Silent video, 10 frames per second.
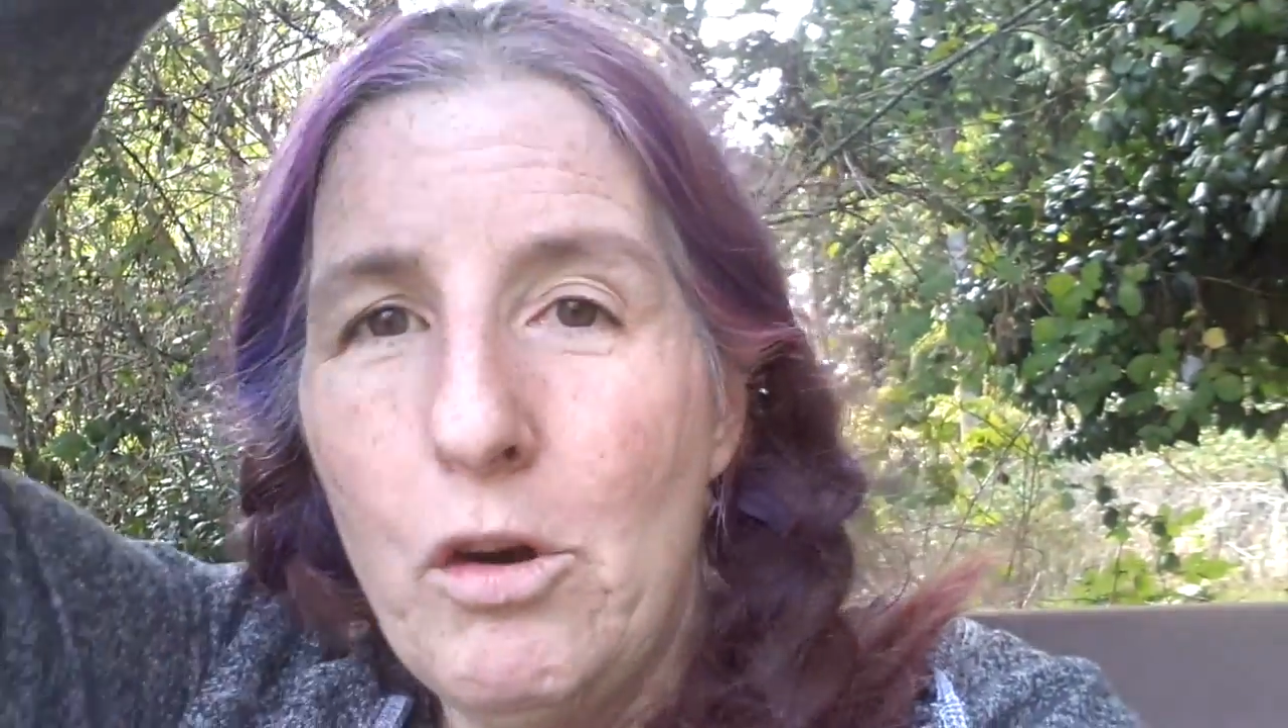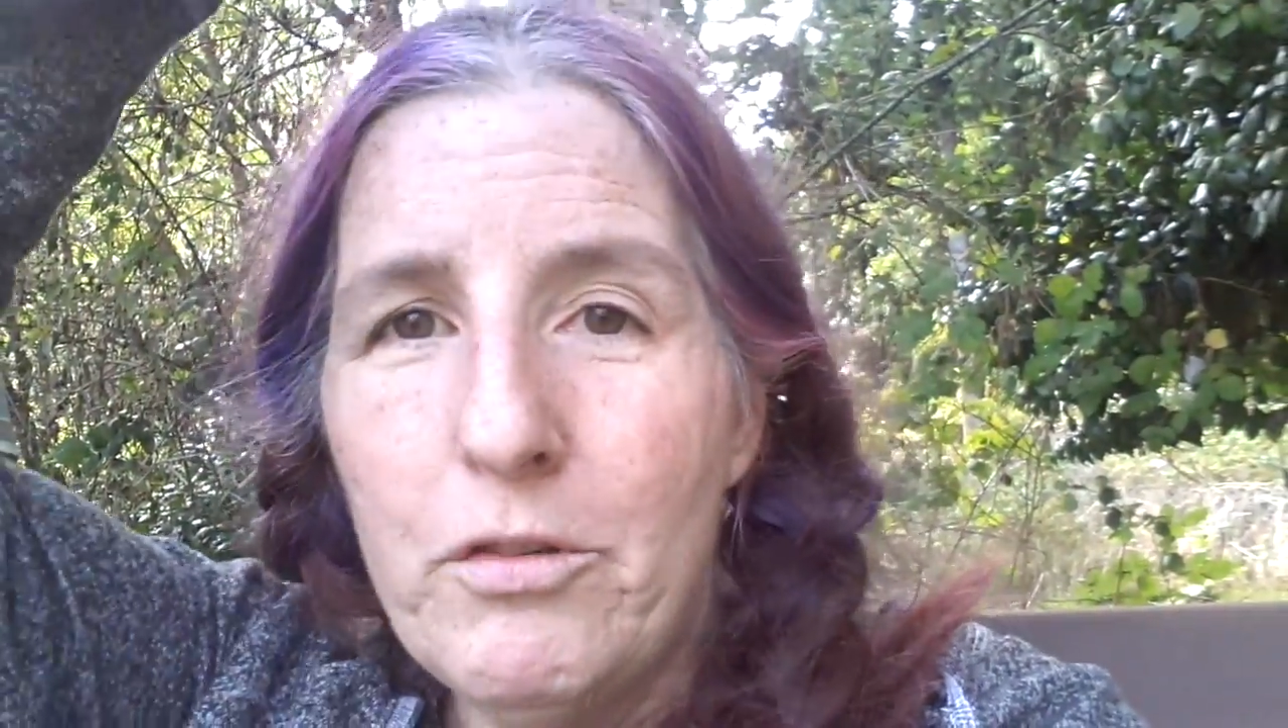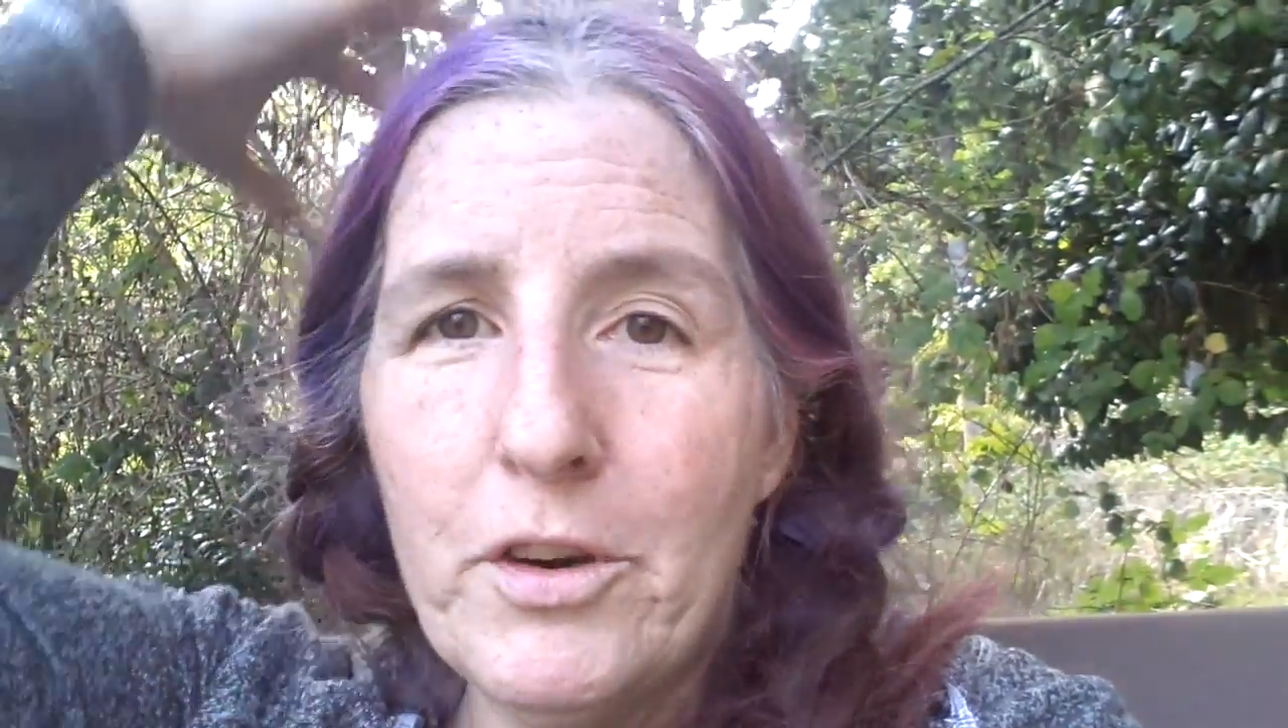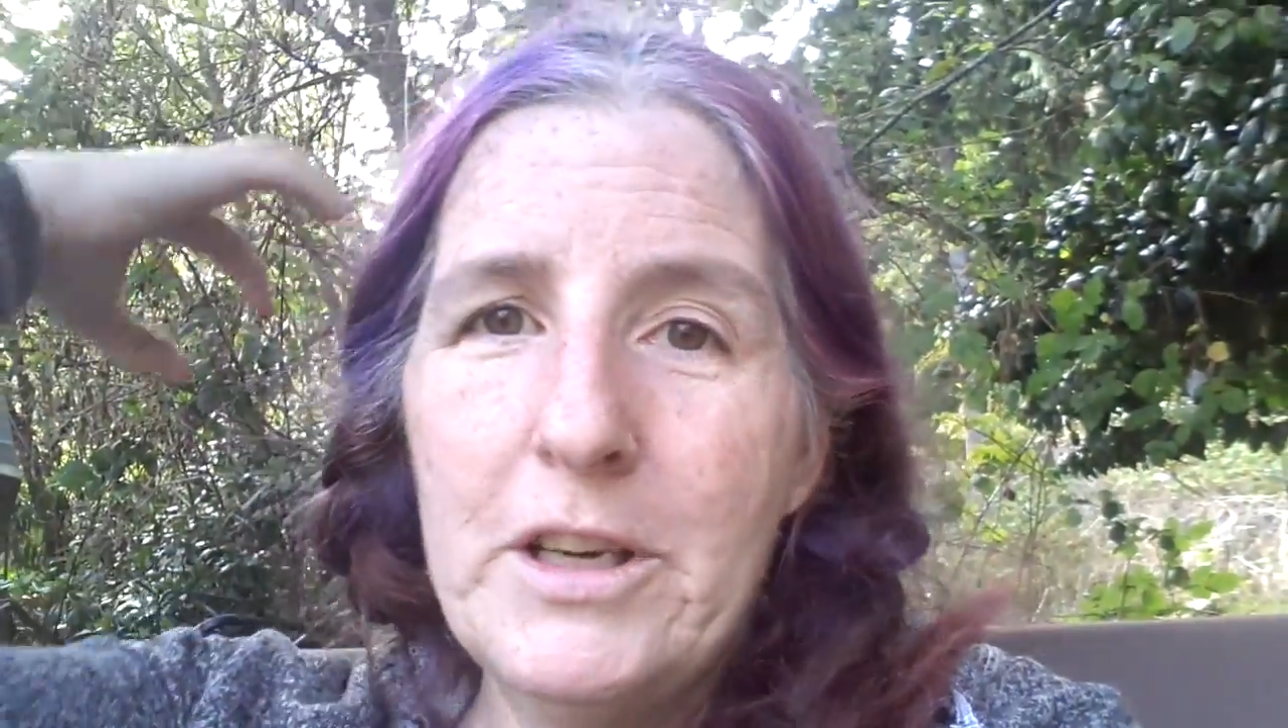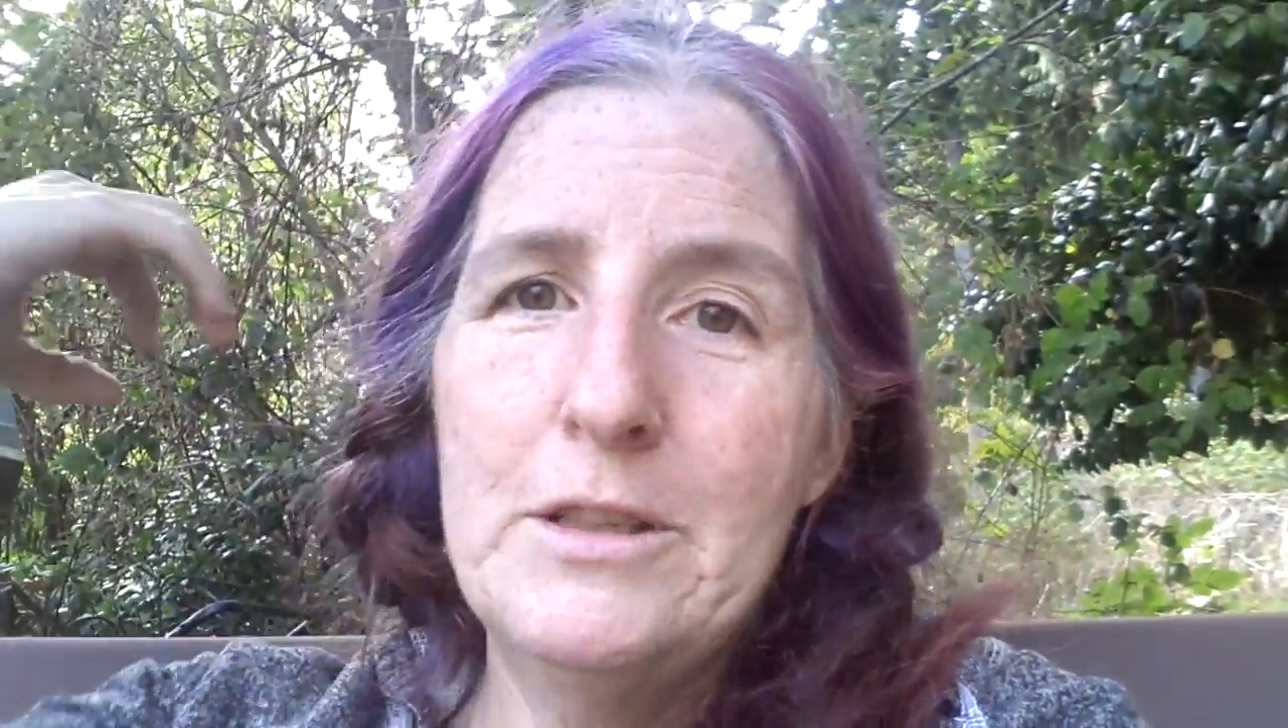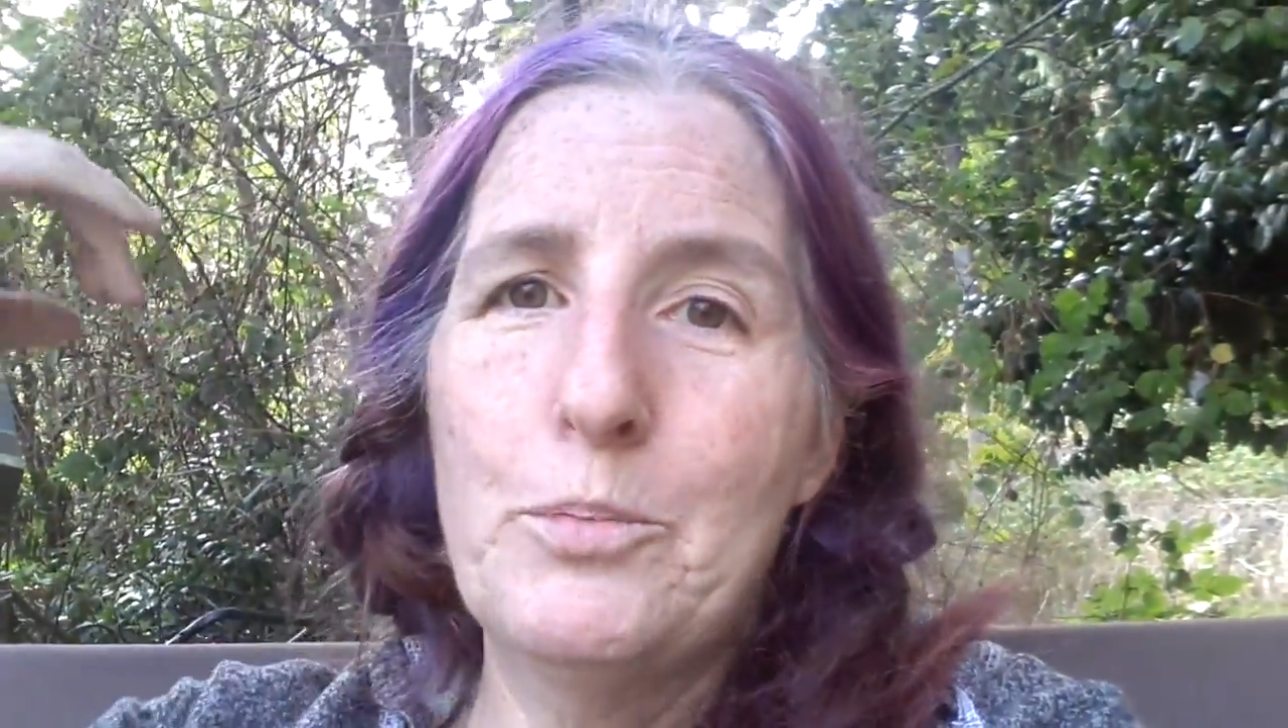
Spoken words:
over his